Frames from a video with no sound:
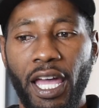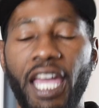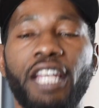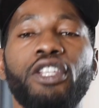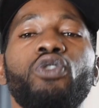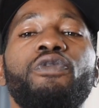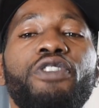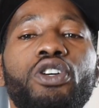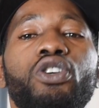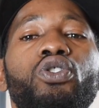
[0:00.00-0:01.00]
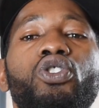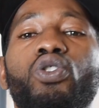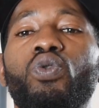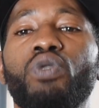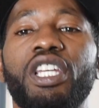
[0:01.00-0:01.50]
And you feel you
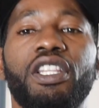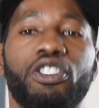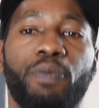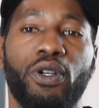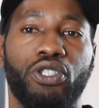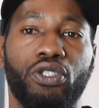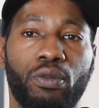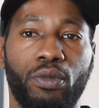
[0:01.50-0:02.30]
don't need this person.